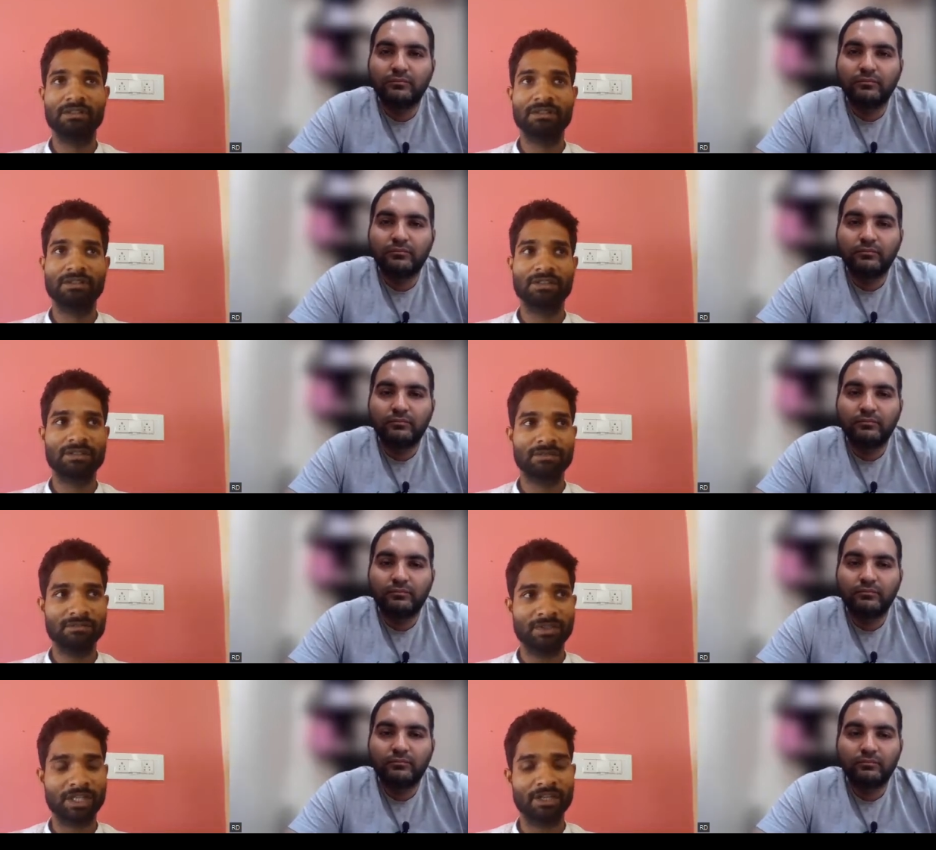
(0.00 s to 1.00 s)
Speaker 1: Uh,
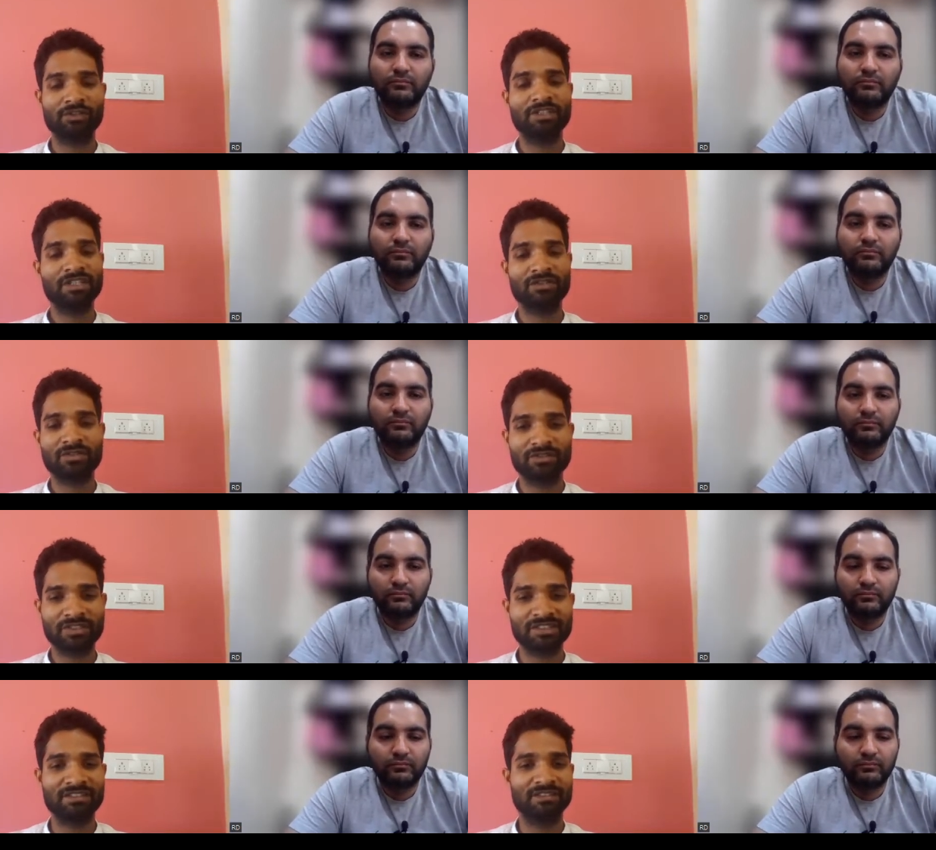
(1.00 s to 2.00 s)
heterogeneous
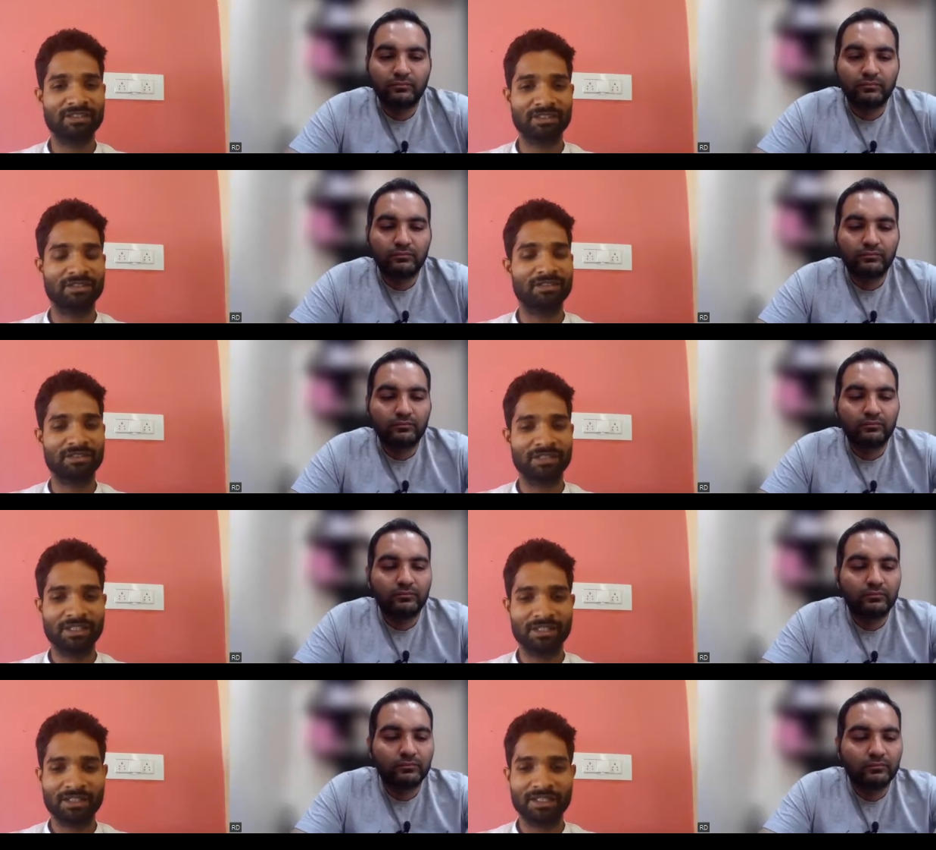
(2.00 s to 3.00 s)
sources uh,
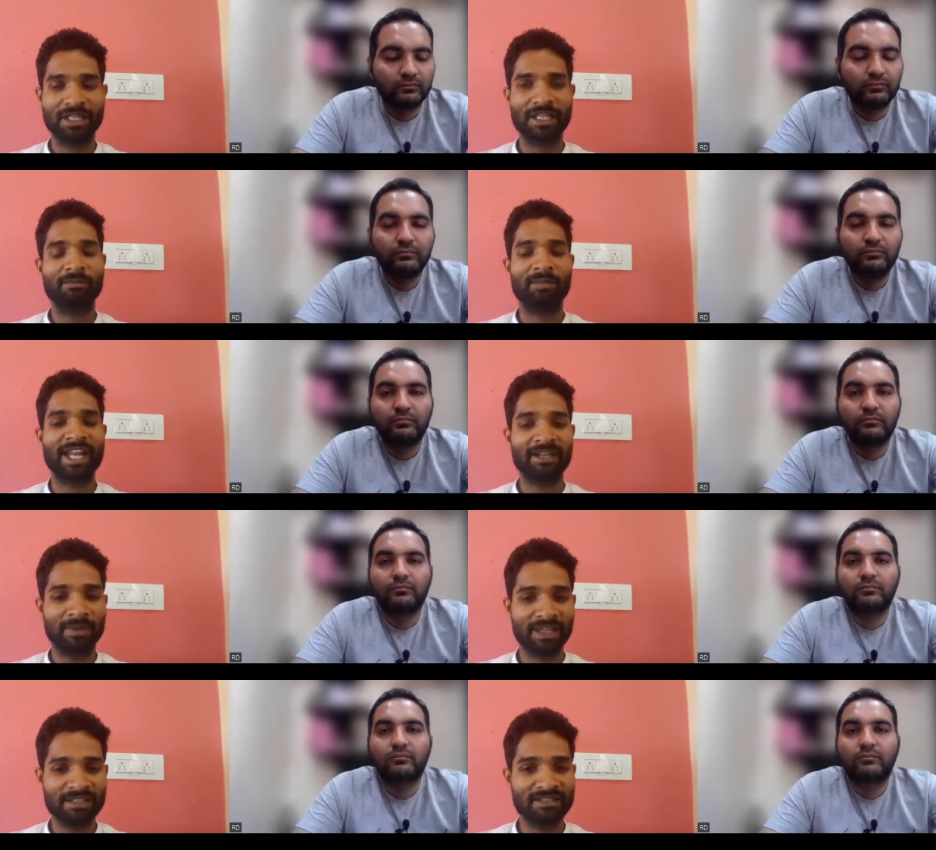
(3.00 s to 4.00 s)
like
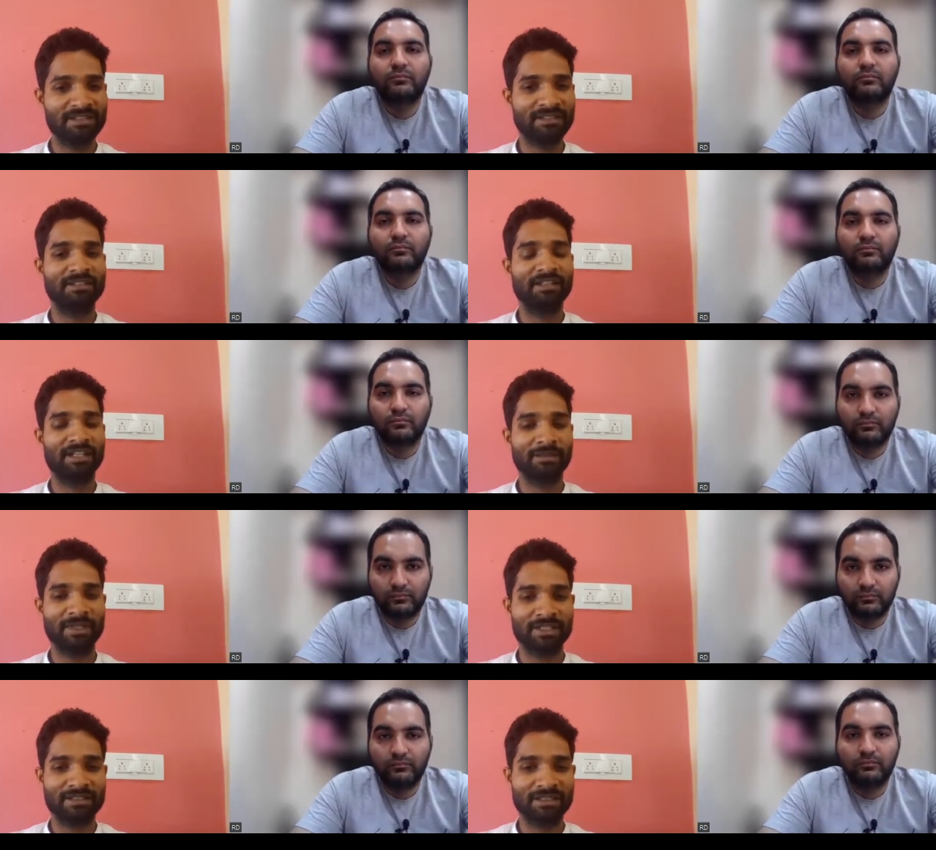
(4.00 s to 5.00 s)
flat files
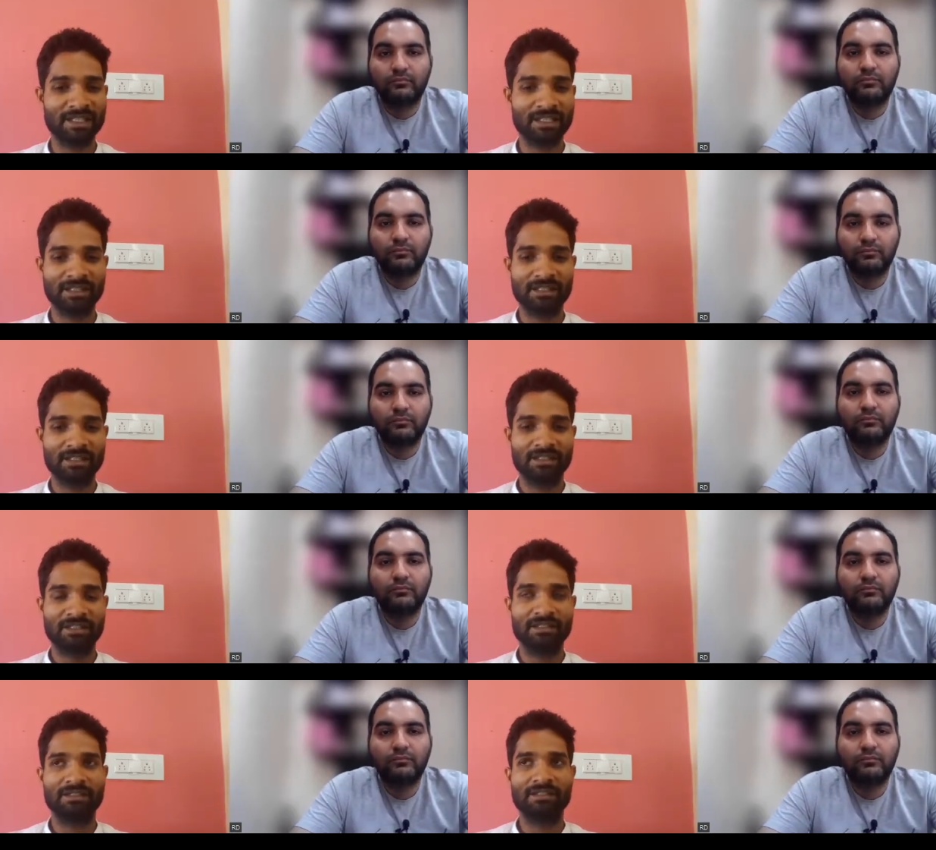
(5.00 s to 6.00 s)
database.
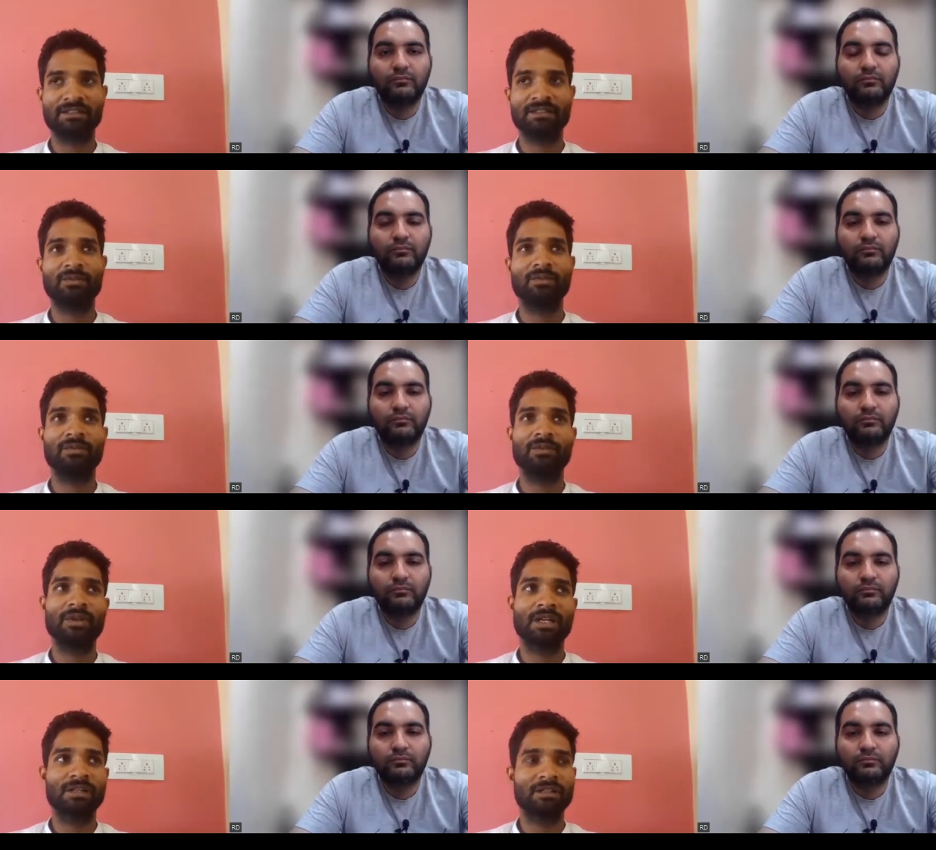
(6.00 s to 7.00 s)
Mm. Uh,
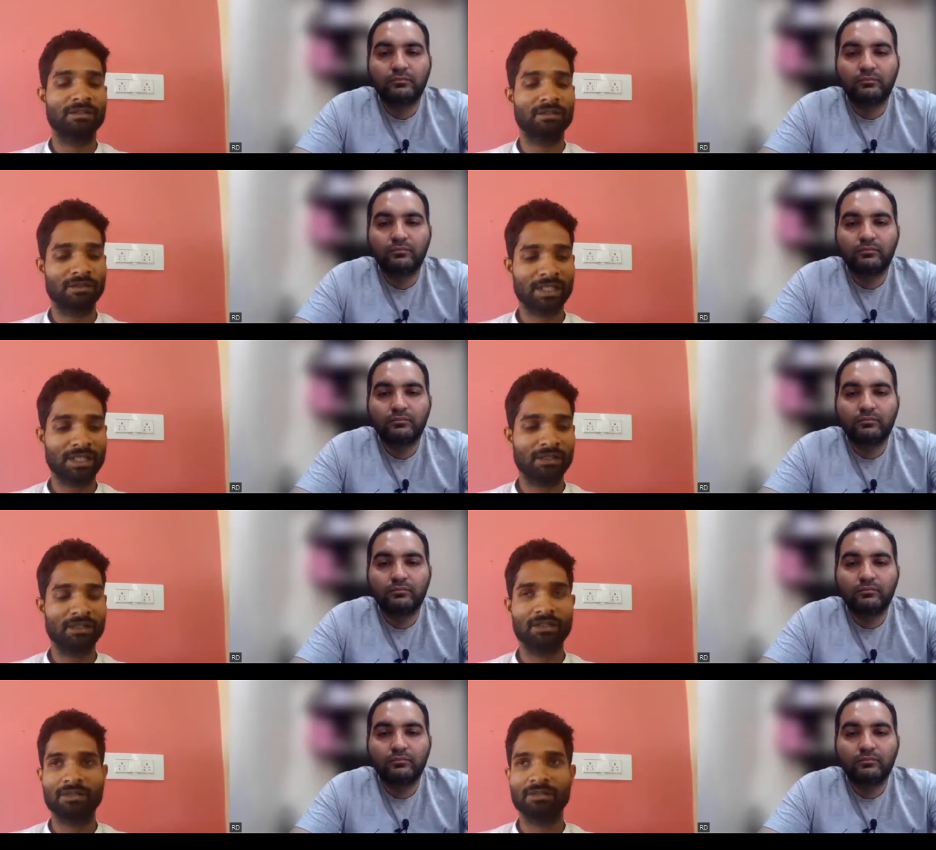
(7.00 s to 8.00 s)
and
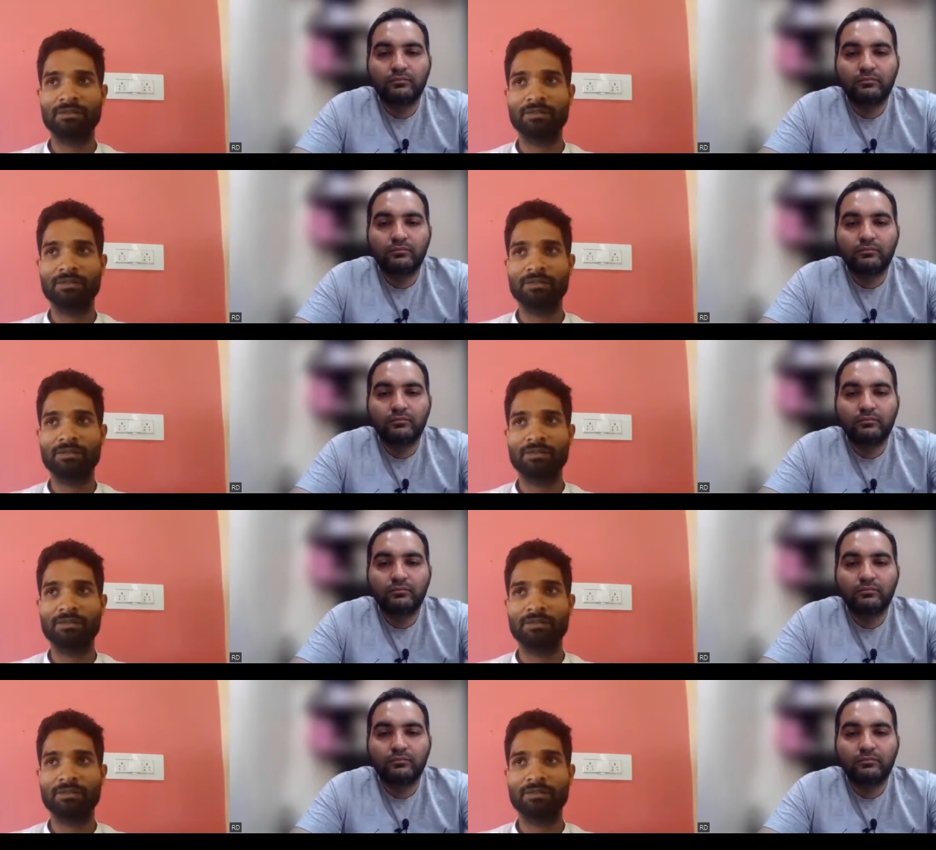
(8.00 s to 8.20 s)
uh,